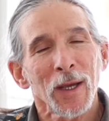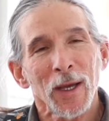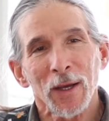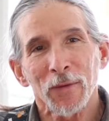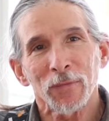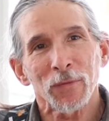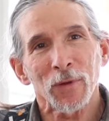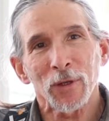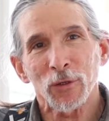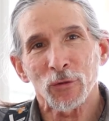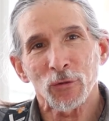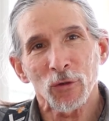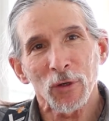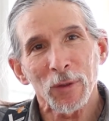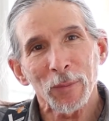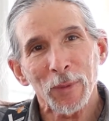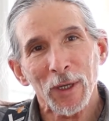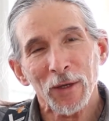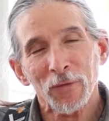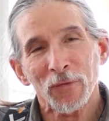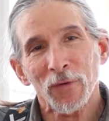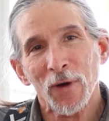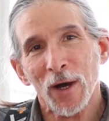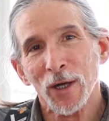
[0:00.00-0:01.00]
If the
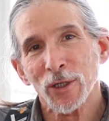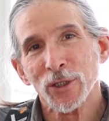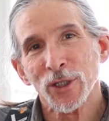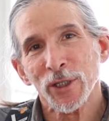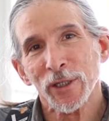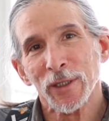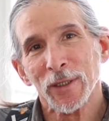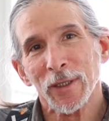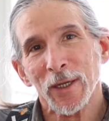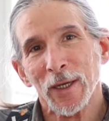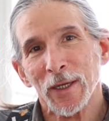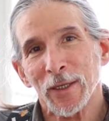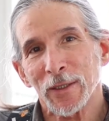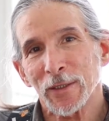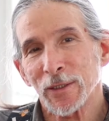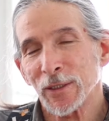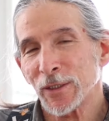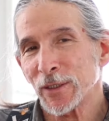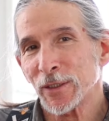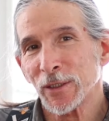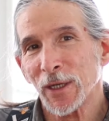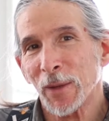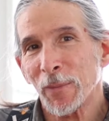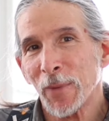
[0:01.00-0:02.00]
dreaming function
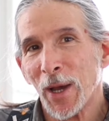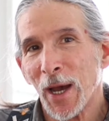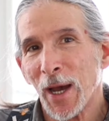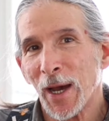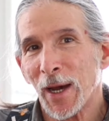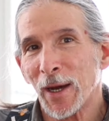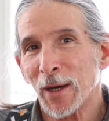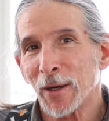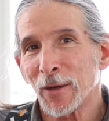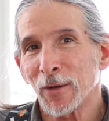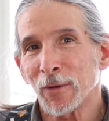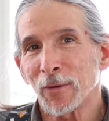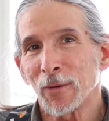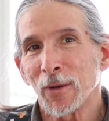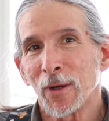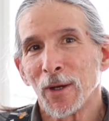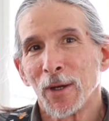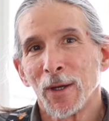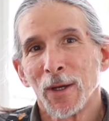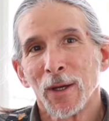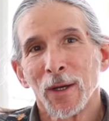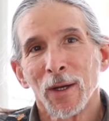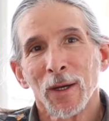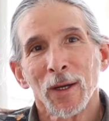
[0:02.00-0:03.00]
is somehow
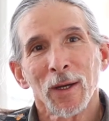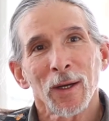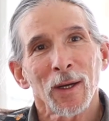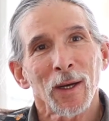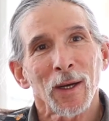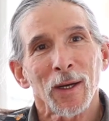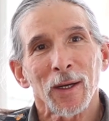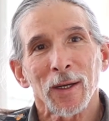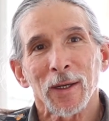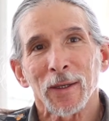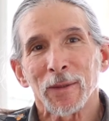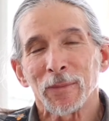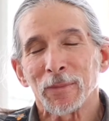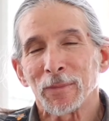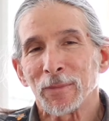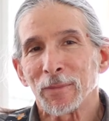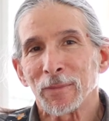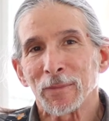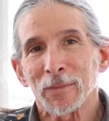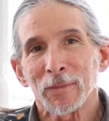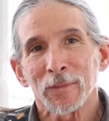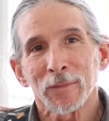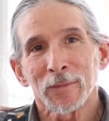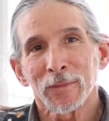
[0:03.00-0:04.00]

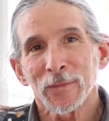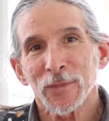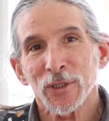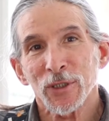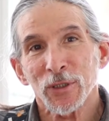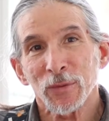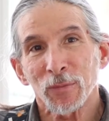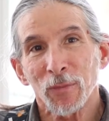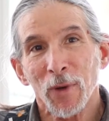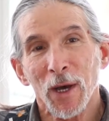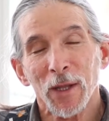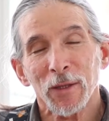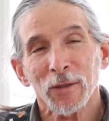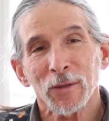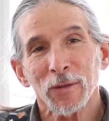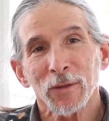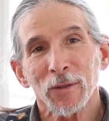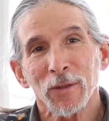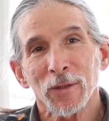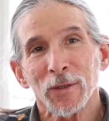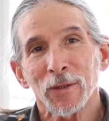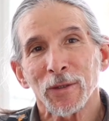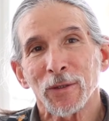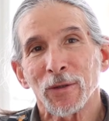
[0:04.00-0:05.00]

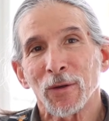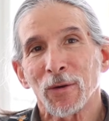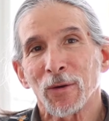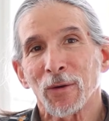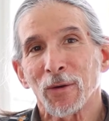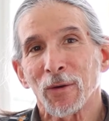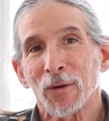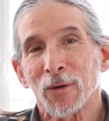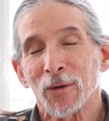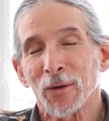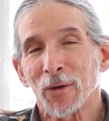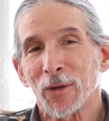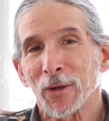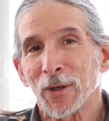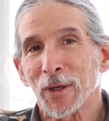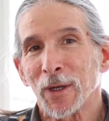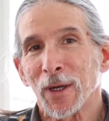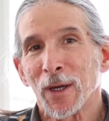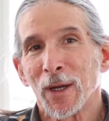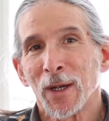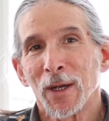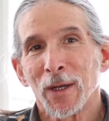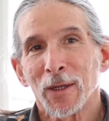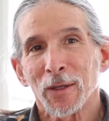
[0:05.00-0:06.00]
smothered
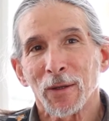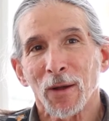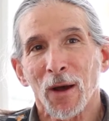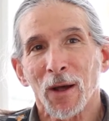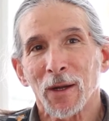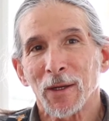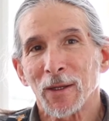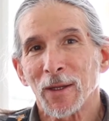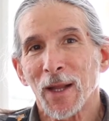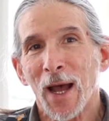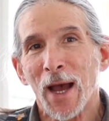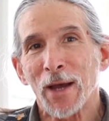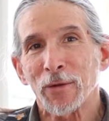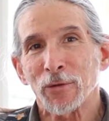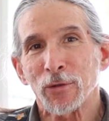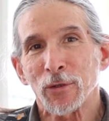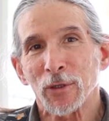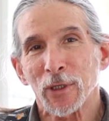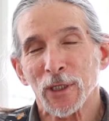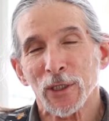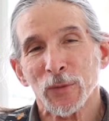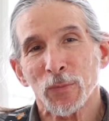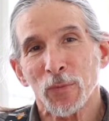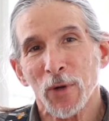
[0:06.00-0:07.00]
or not allowed to
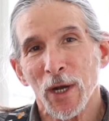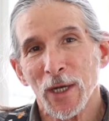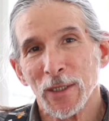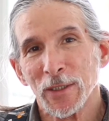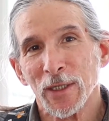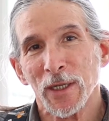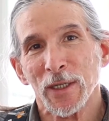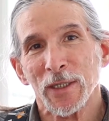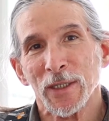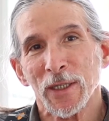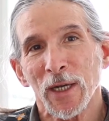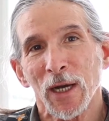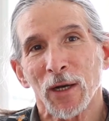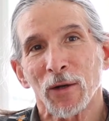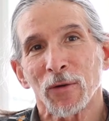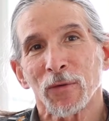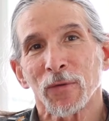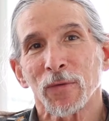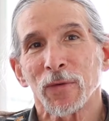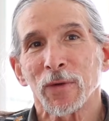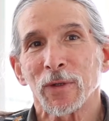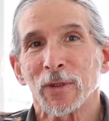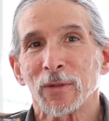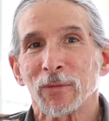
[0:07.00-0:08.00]
express
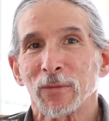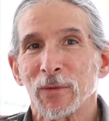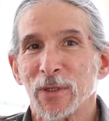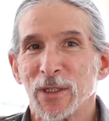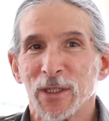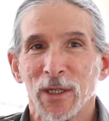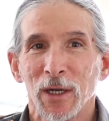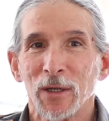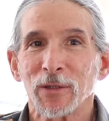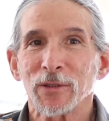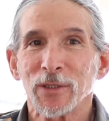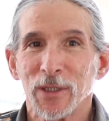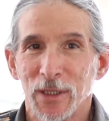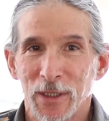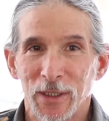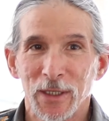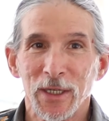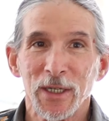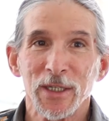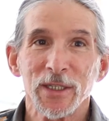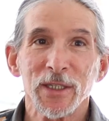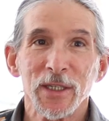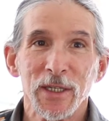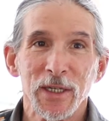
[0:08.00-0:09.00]
itself, it results in
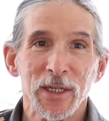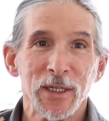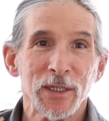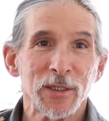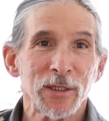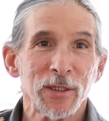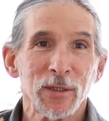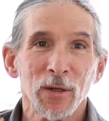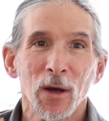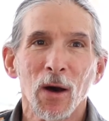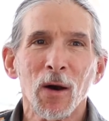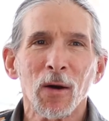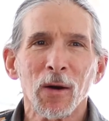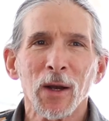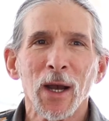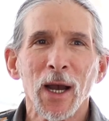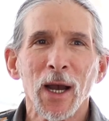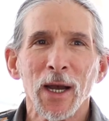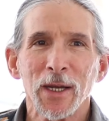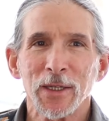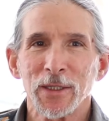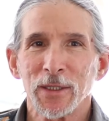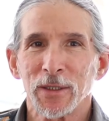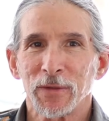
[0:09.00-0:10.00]
disease, all
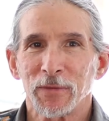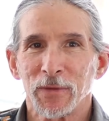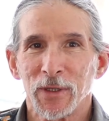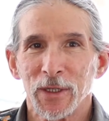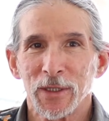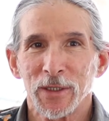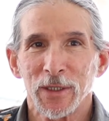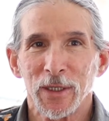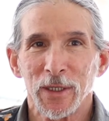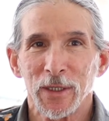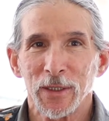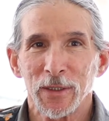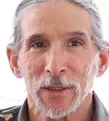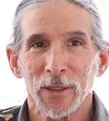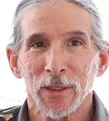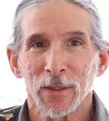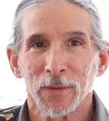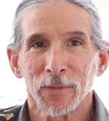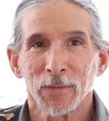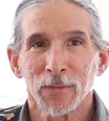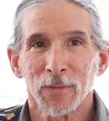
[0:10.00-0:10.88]
kinds of disease